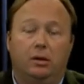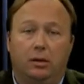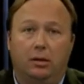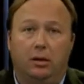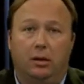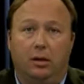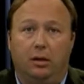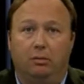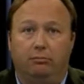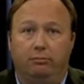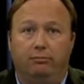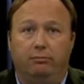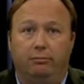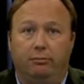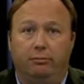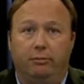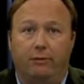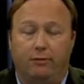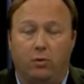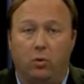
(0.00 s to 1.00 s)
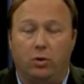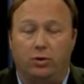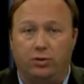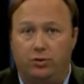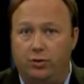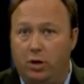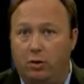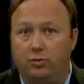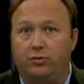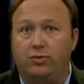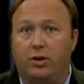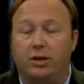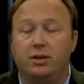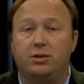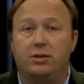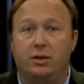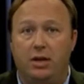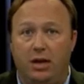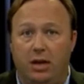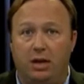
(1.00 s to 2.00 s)
Of course, don't
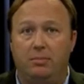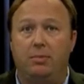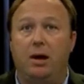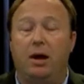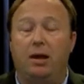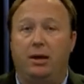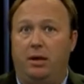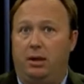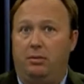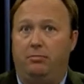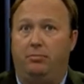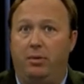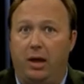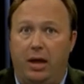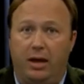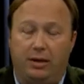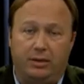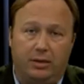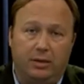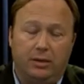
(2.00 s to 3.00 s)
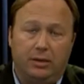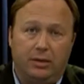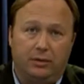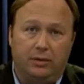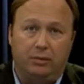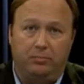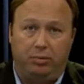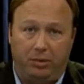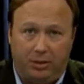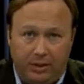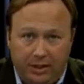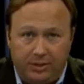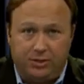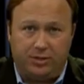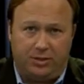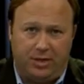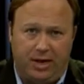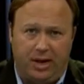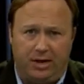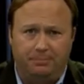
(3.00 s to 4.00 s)
trust anybody but the police
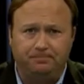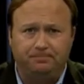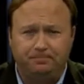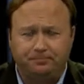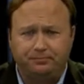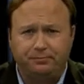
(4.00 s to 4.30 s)
state.